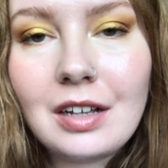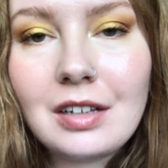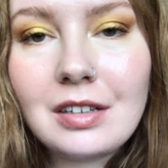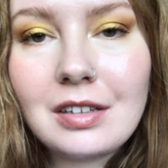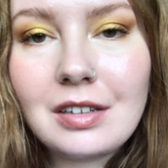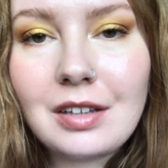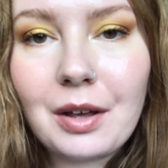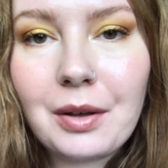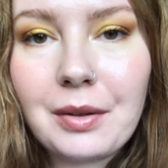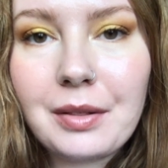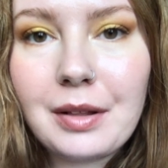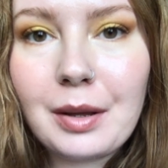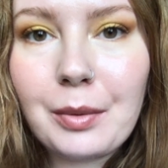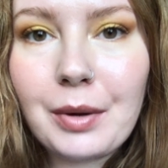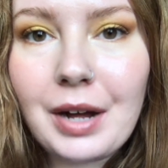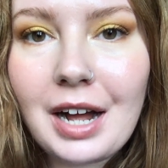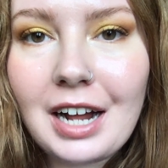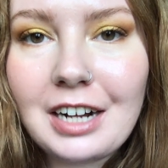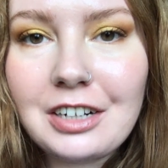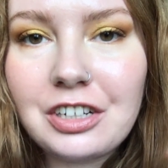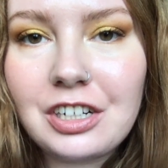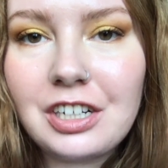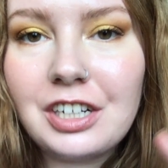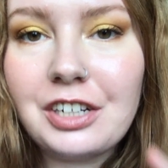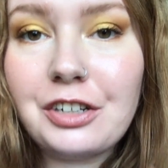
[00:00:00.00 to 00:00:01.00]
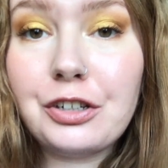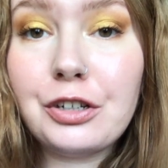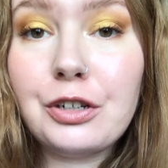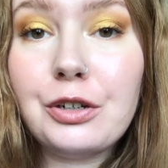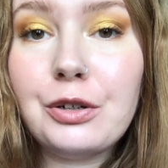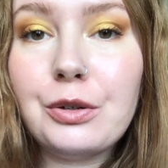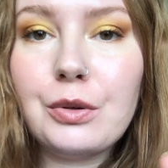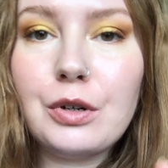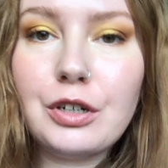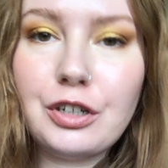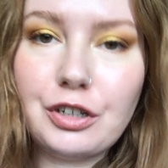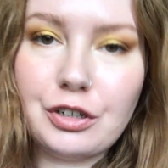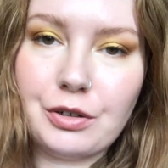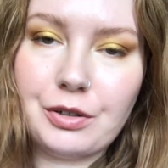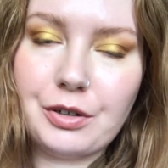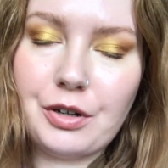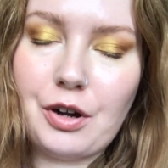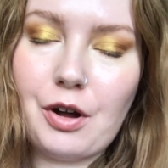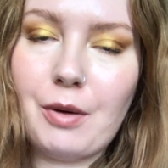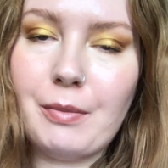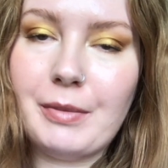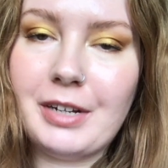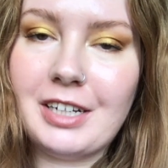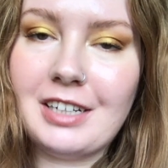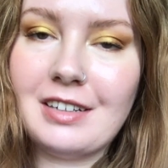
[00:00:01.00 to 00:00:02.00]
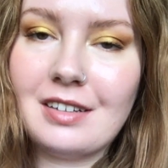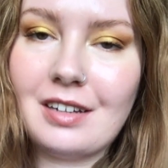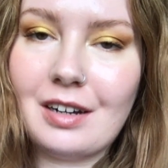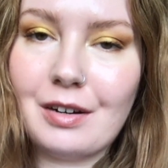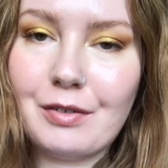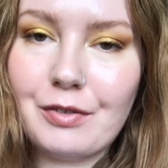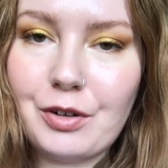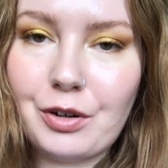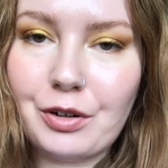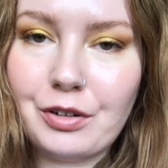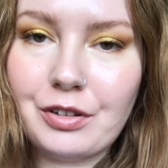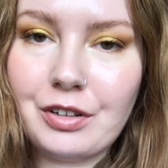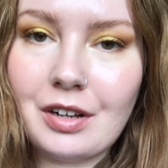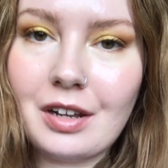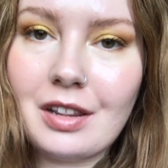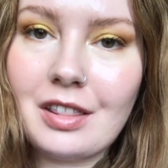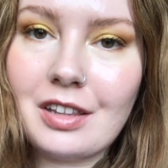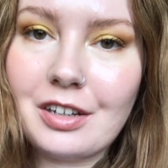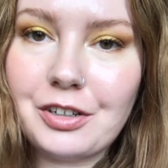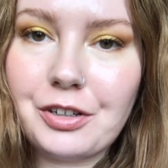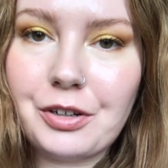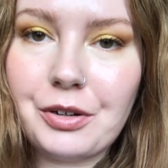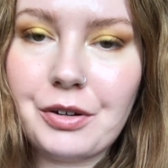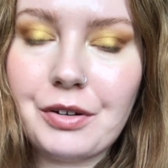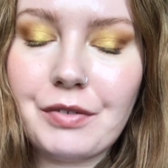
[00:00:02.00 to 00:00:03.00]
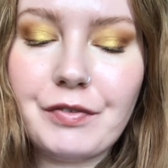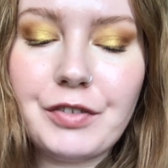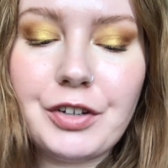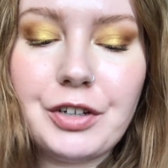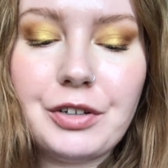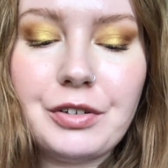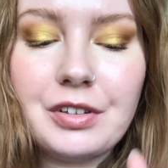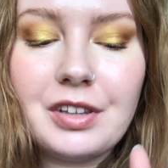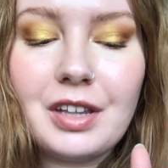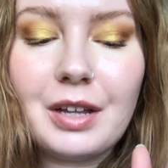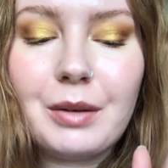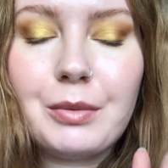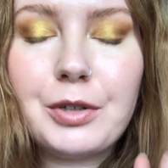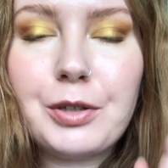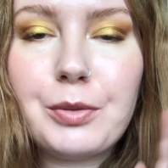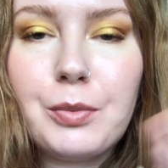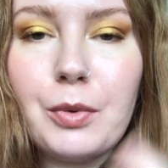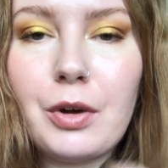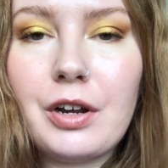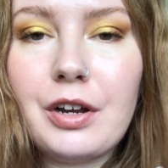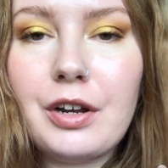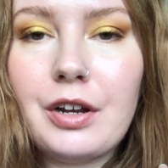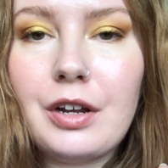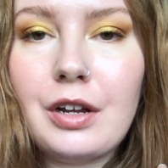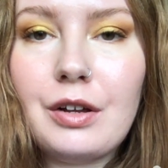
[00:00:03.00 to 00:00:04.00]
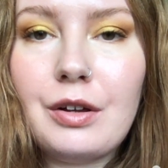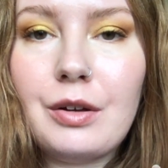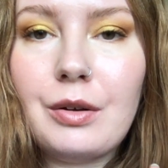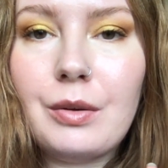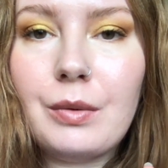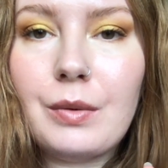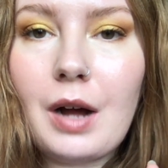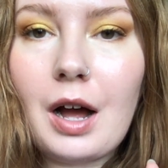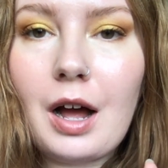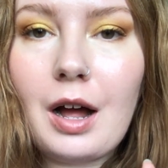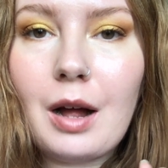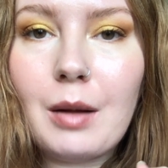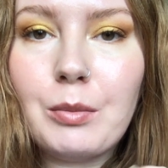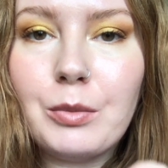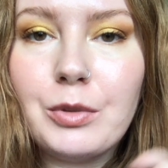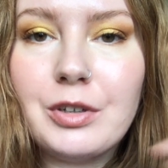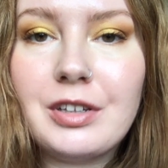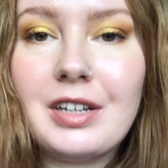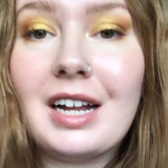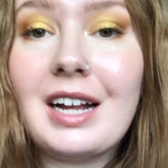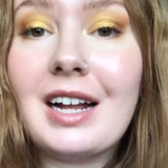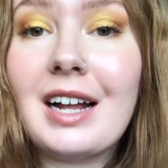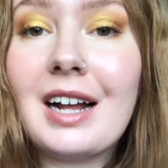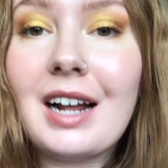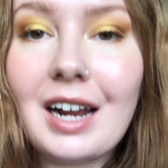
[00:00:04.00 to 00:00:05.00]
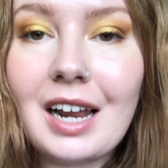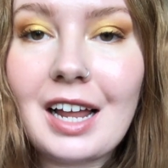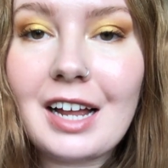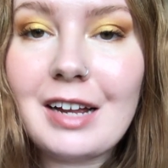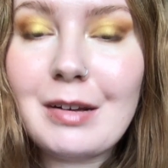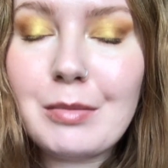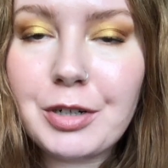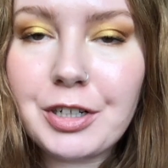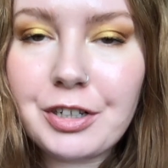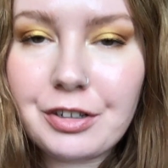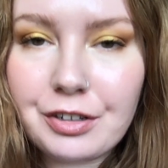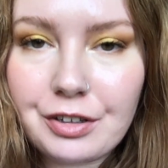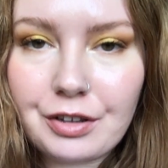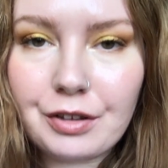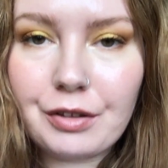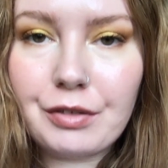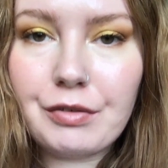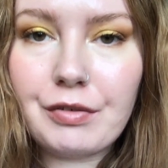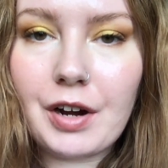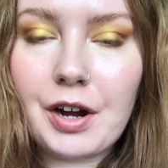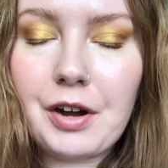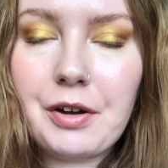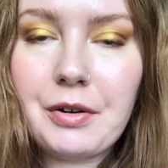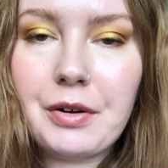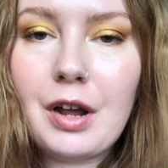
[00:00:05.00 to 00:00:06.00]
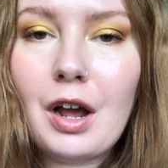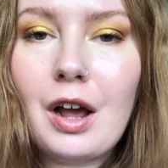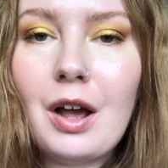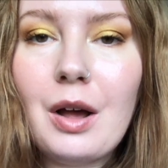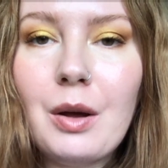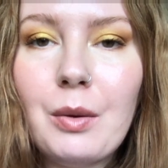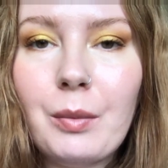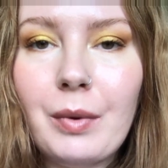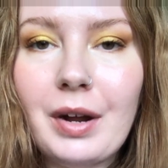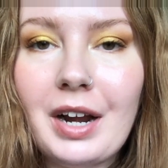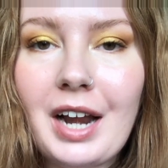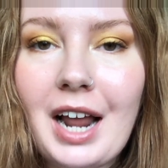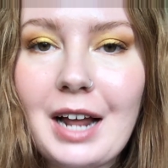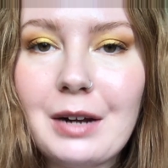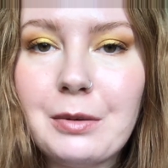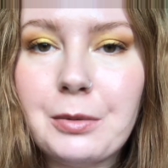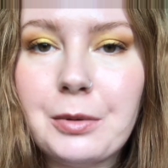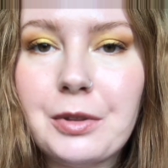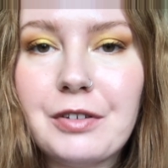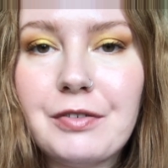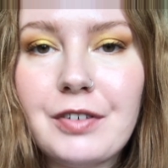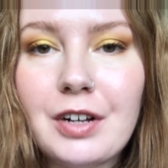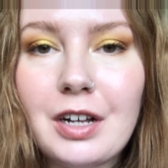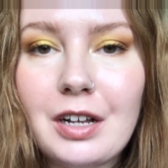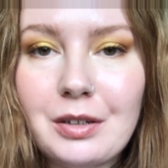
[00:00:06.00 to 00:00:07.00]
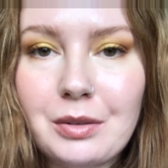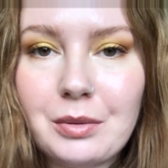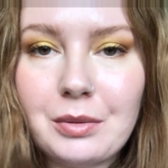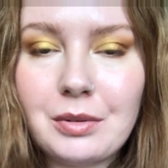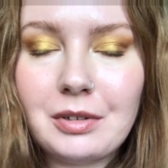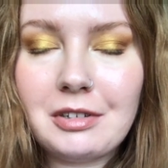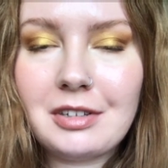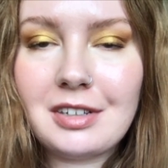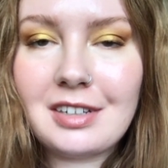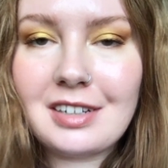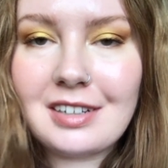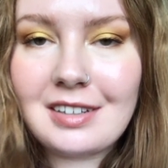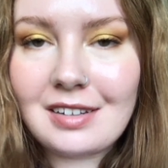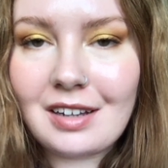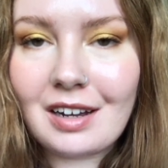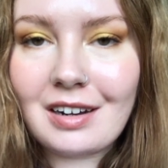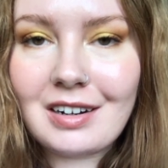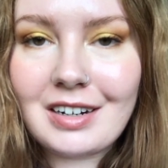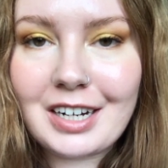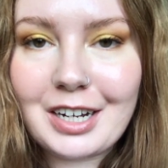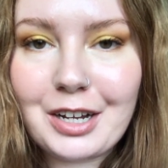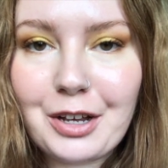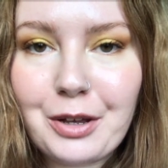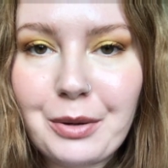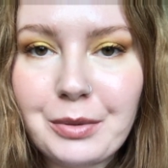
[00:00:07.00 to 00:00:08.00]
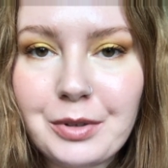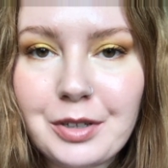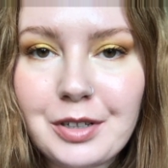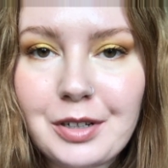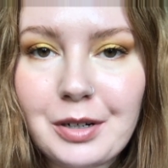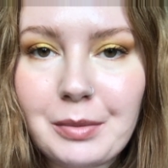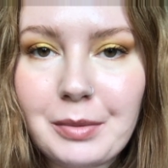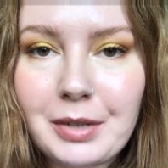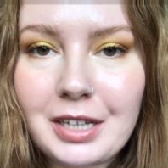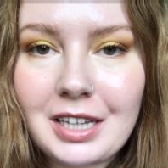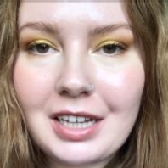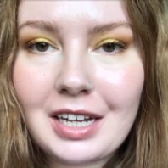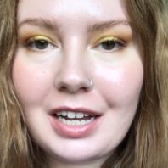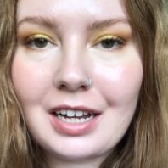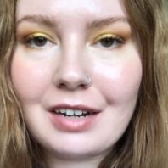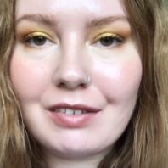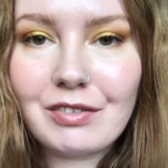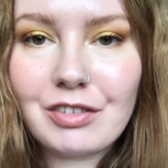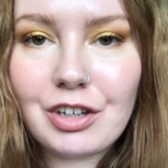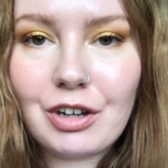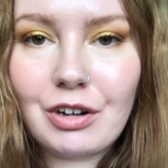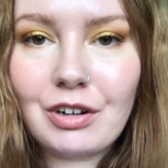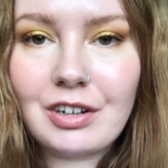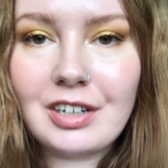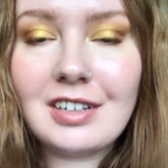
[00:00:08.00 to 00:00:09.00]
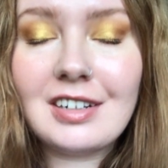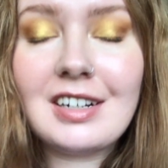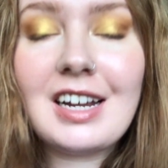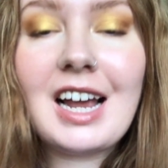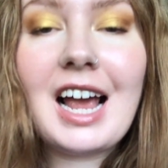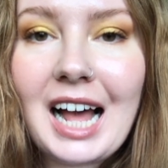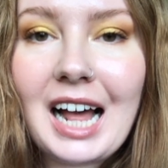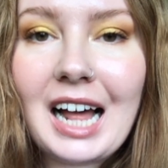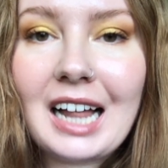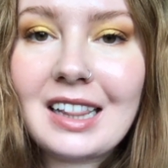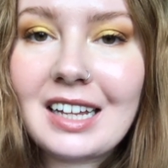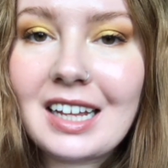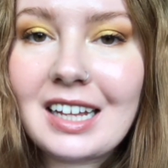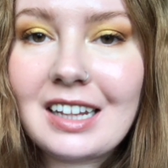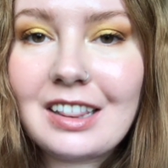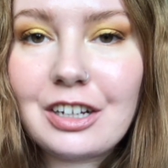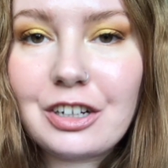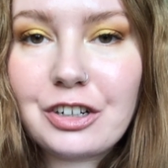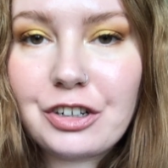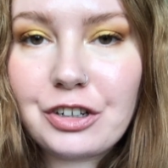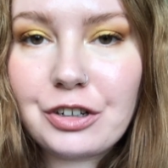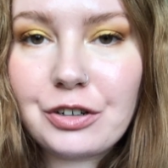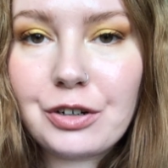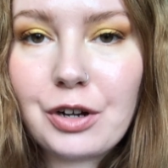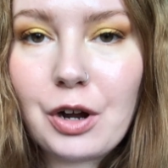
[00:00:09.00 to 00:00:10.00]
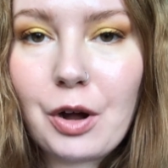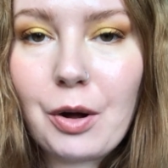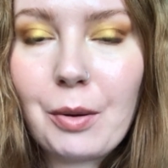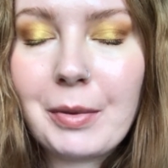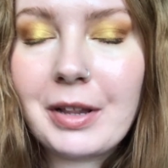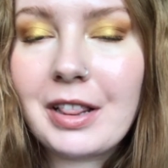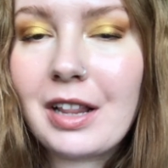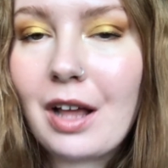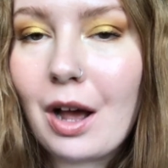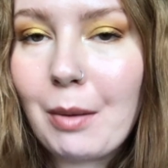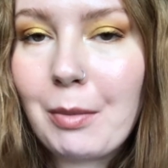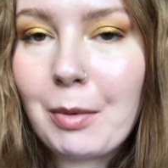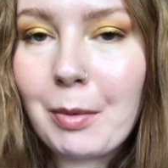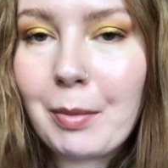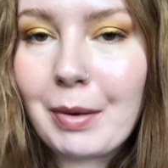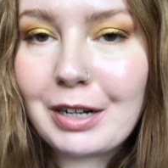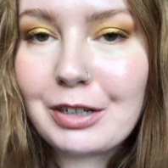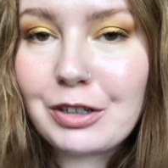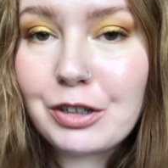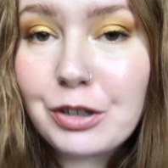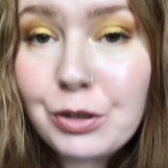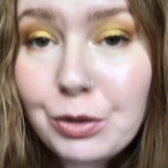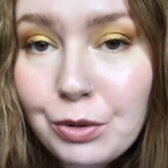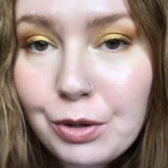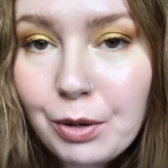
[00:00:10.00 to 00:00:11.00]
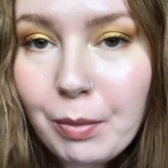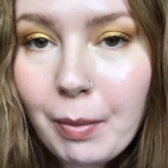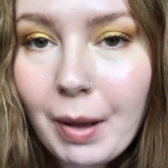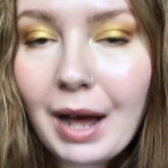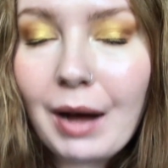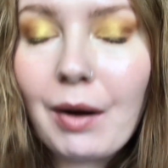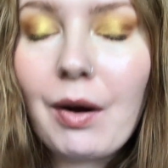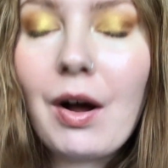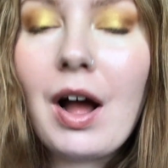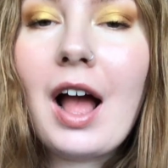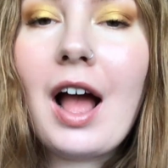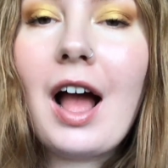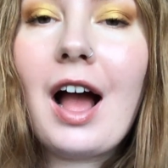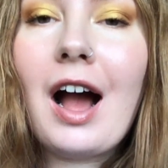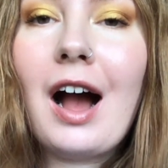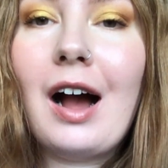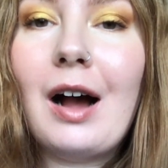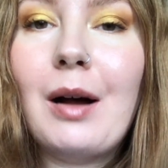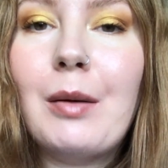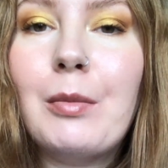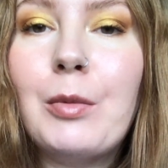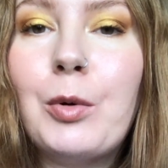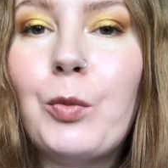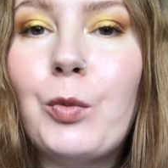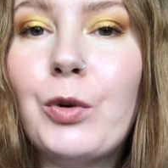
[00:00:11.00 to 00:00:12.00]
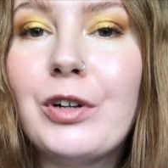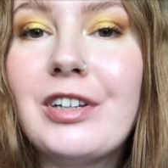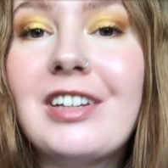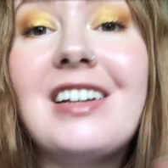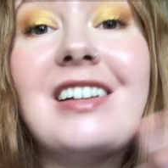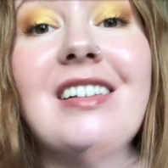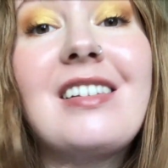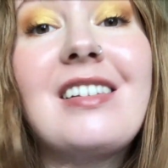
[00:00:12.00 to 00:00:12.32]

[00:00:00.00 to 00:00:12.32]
So there were actually two John Comyns, and I've gotten the two confused. There was one who was like a claimant to the throne when Edward I was deciding who was going to be the King of Scotland, and then the John Comyn that I'm about to talk about was his